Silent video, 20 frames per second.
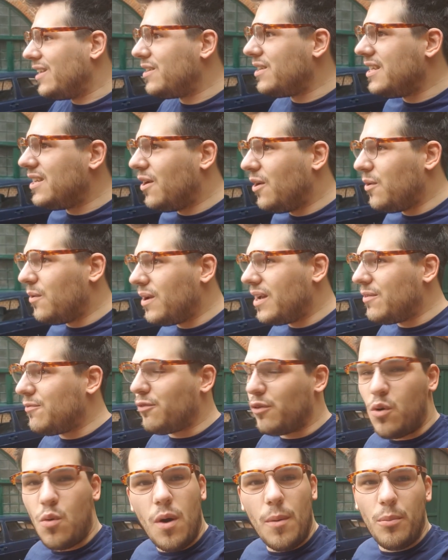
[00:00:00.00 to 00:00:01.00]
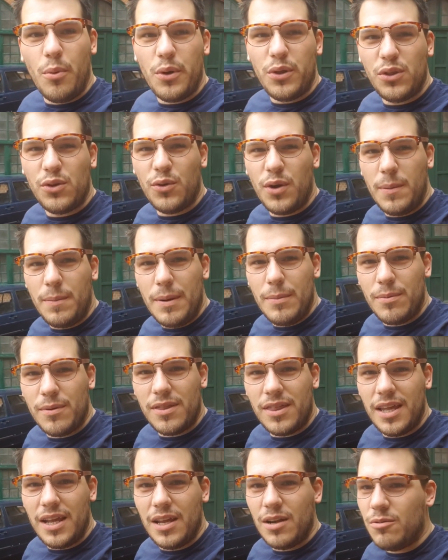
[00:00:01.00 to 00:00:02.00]
you know, for a 1.3, people are
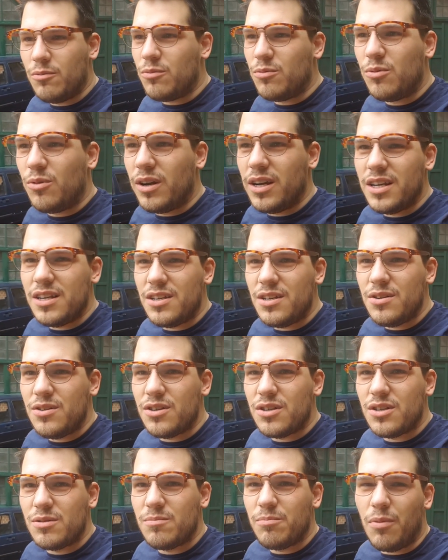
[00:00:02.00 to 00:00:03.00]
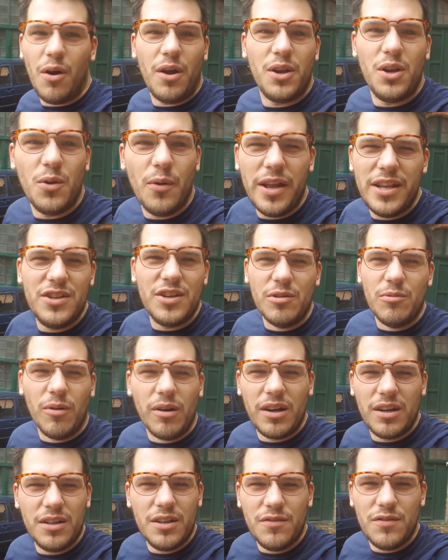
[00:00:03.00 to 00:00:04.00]
thinking, why did you just buy a new engine? Why
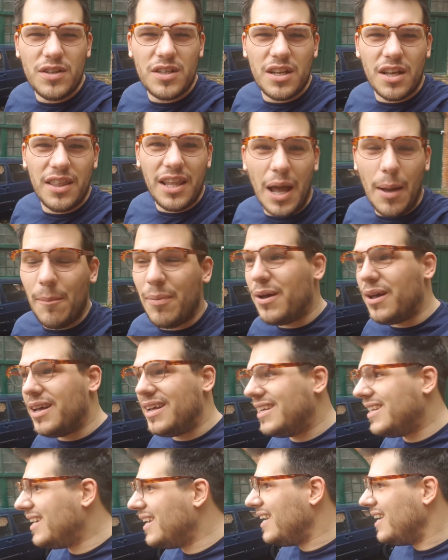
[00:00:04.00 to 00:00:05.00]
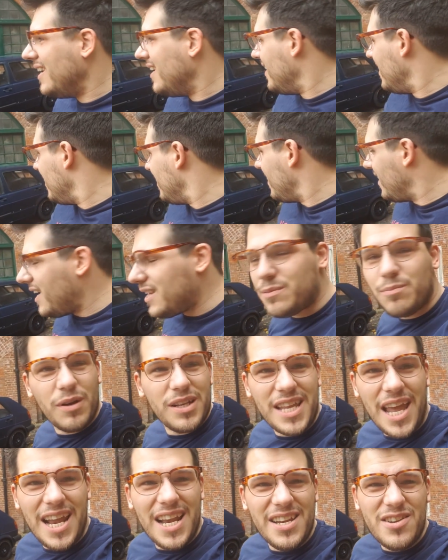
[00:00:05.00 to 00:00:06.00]
couldn't you have just done that? But it's my
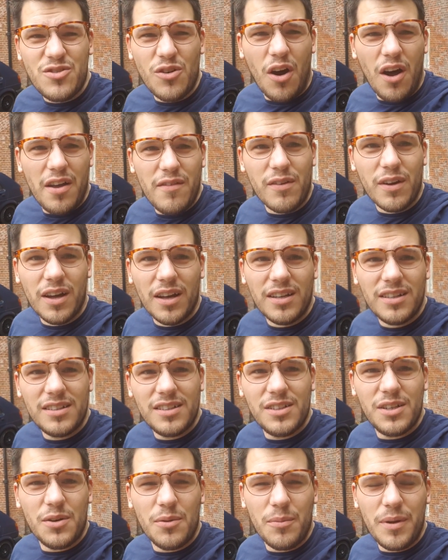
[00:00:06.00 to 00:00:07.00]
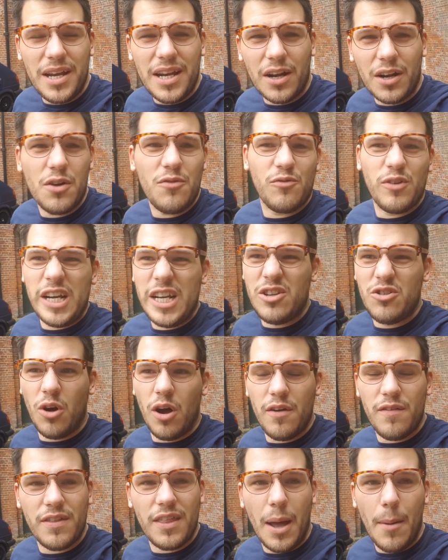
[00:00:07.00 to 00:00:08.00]
daily driver. Do you know what I mean? I don't really
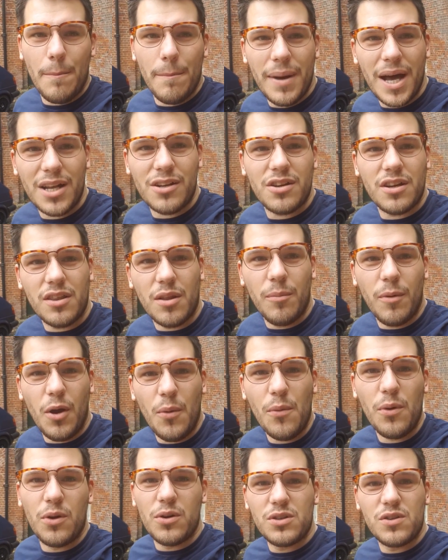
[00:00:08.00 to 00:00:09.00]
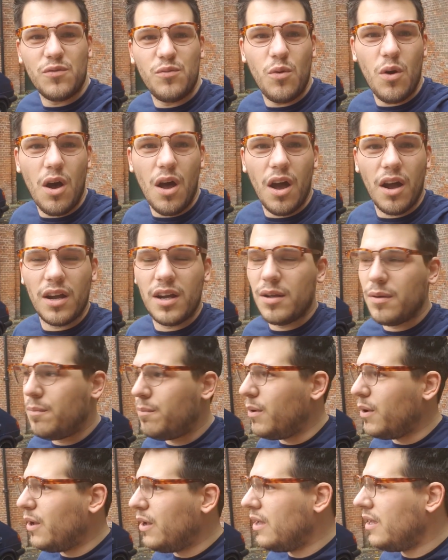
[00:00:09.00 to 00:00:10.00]
drive it that much at the moment because of work,
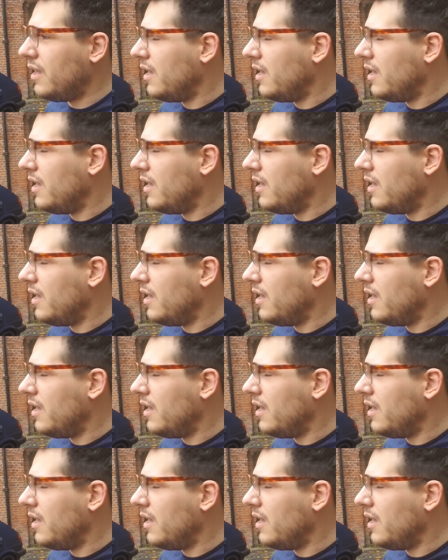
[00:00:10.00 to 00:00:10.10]
but